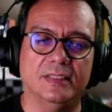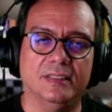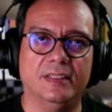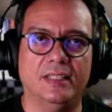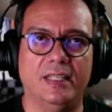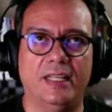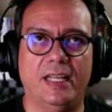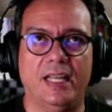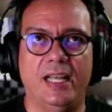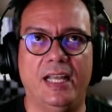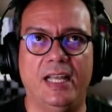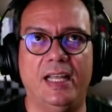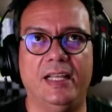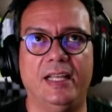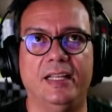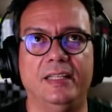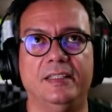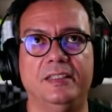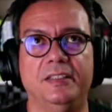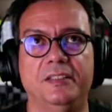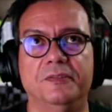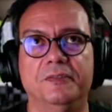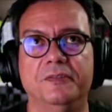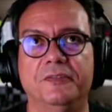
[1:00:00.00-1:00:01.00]

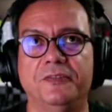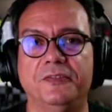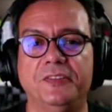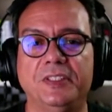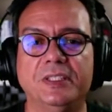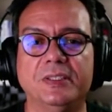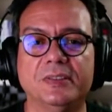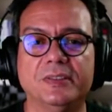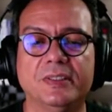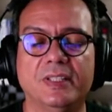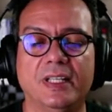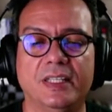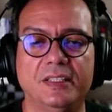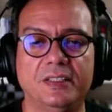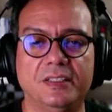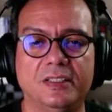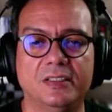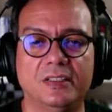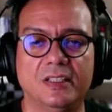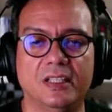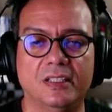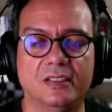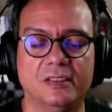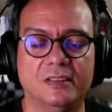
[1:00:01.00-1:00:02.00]
and you feel that you're
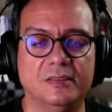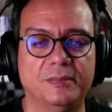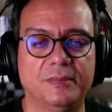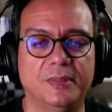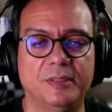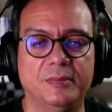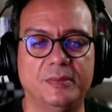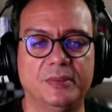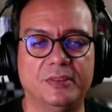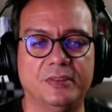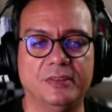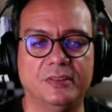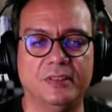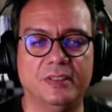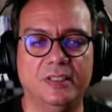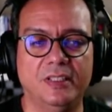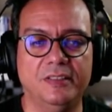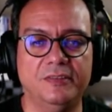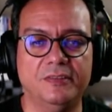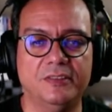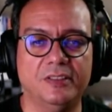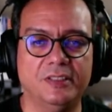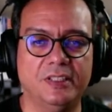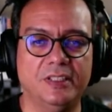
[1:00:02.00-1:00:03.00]
not going to be able to
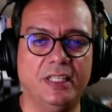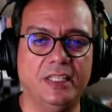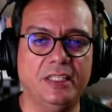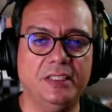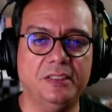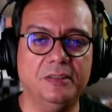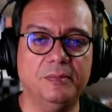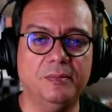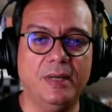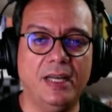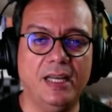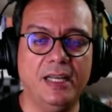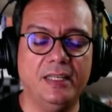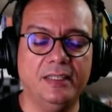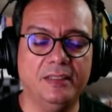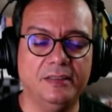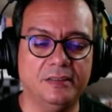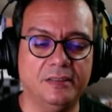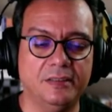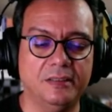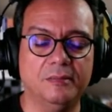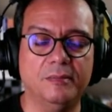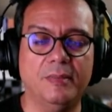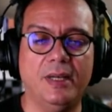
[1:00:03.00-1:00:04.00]
deliver, then you
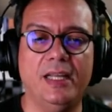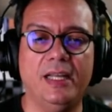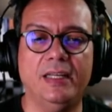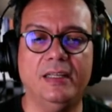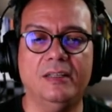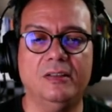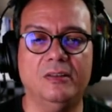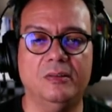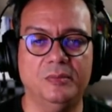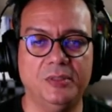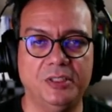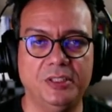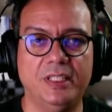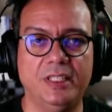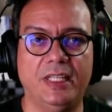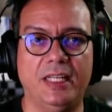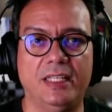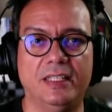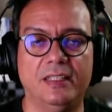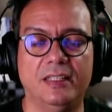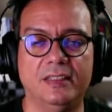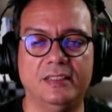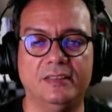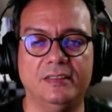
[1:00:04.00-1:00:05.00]
might
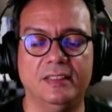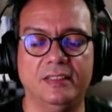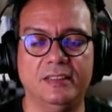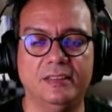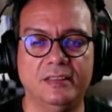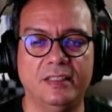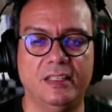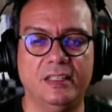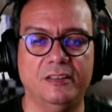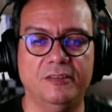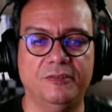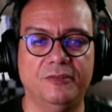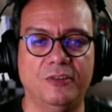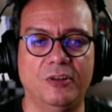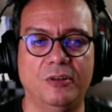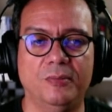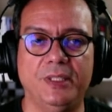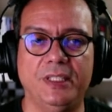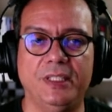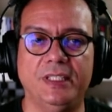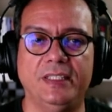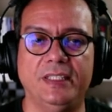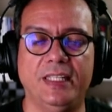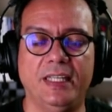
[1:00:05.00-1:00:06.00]
communicate. Let's say instead of
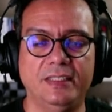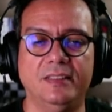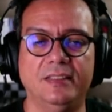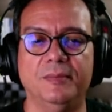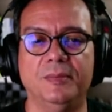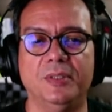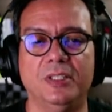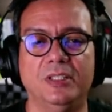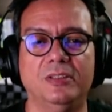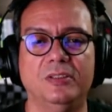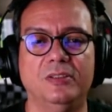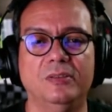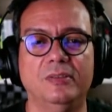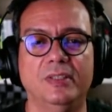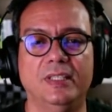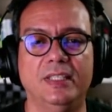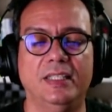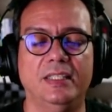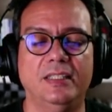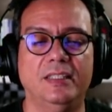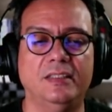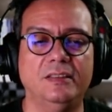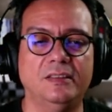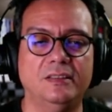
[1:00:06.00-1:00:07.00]
committing, yes, I'm going to do it,
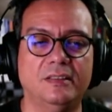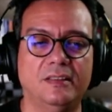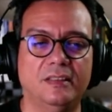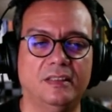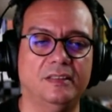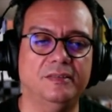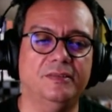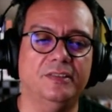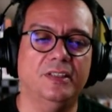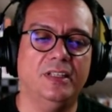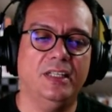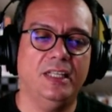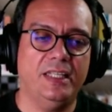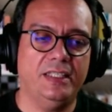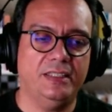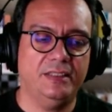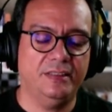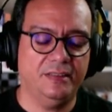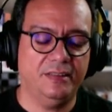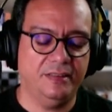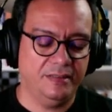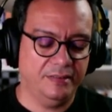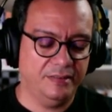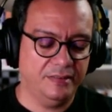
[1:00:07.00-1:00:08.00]
and then you deliver
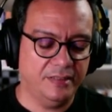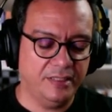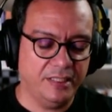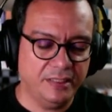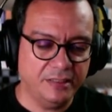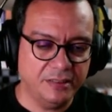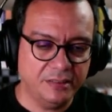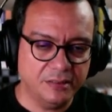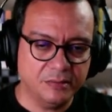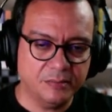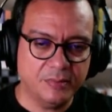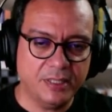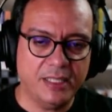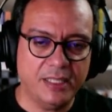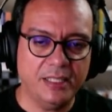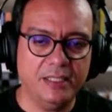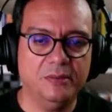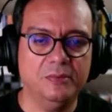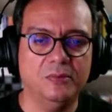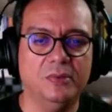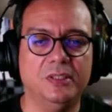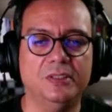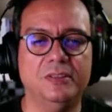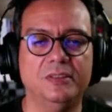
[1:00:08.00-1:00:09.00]
less, then you might
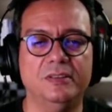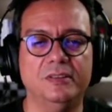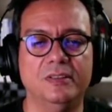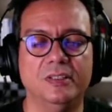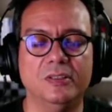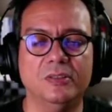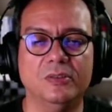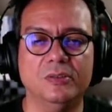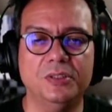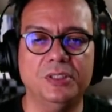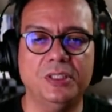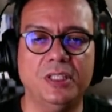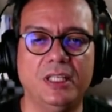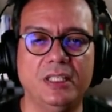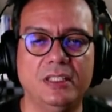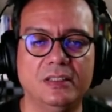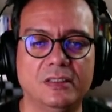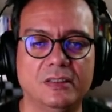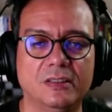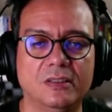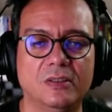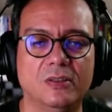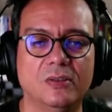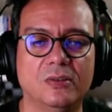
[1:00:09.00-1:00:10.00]
want to negotiate
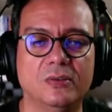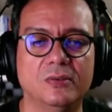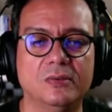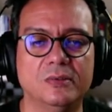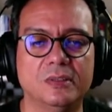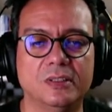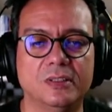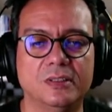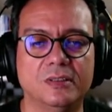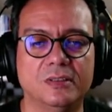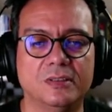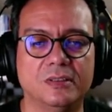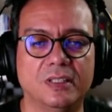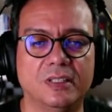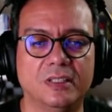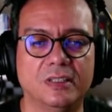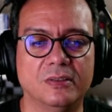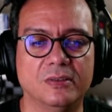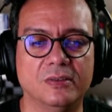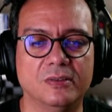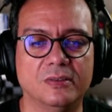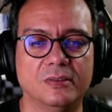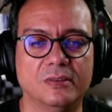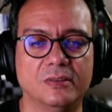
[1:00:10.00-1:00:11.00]
the goal with your
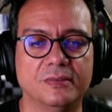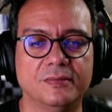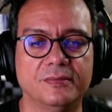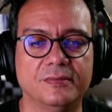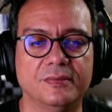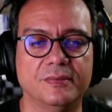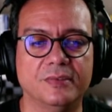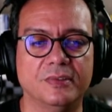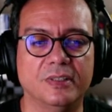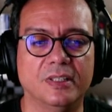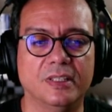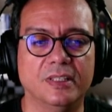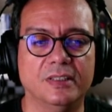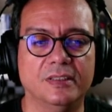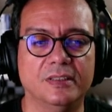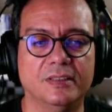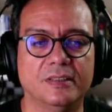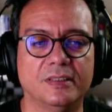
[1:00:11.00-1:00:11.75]
stakeholder, right?